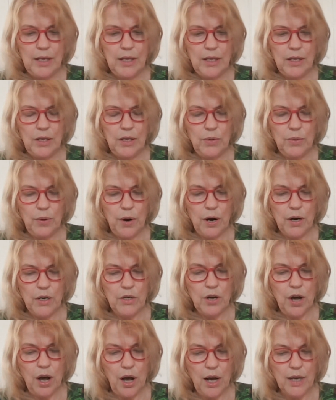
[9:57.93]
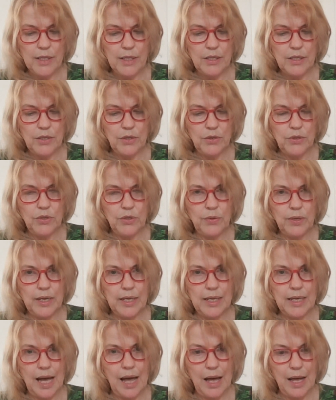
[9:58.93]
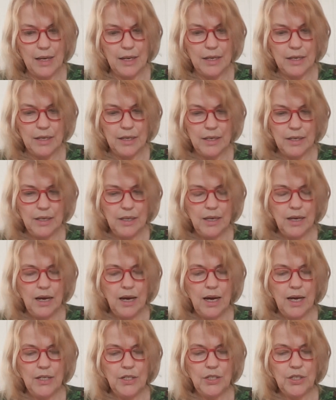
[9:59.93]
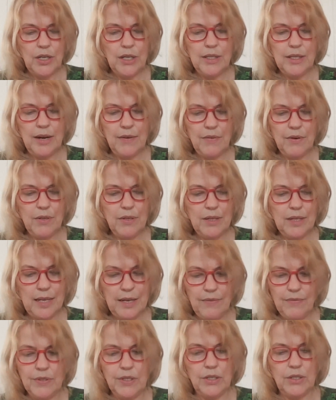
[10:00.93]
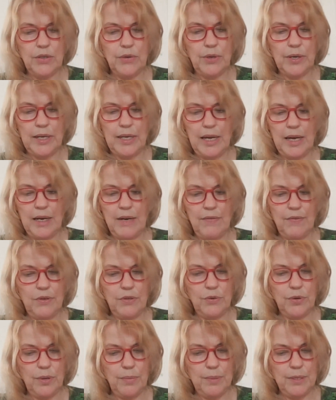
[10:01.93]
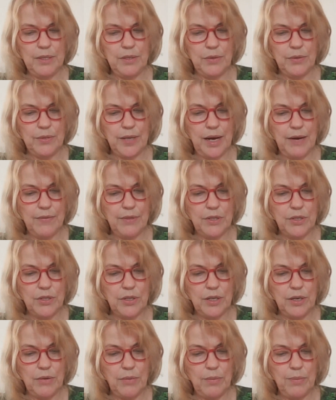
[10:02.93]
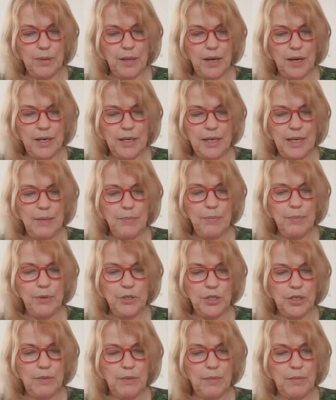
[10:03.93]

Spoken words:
You are not. You'll do it again. I shall never live to do it again if you treat me so savagely, replied he, pushing